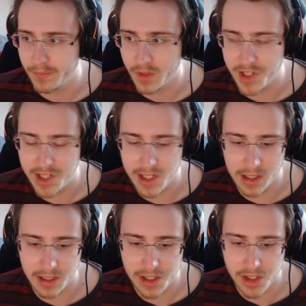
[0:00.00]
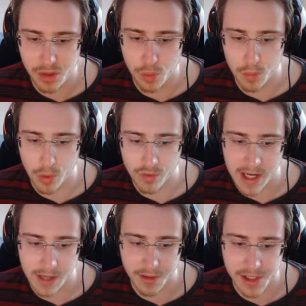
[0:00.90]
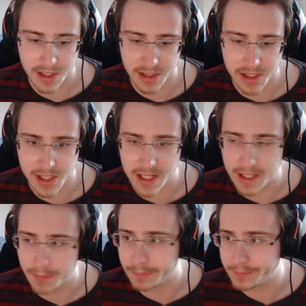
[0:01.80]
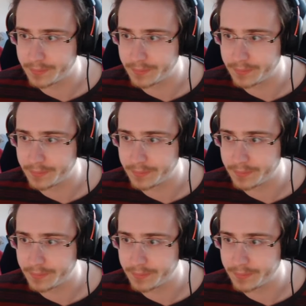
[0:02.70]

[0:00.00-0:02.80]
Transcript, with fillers: Still at least two more rounds in this game.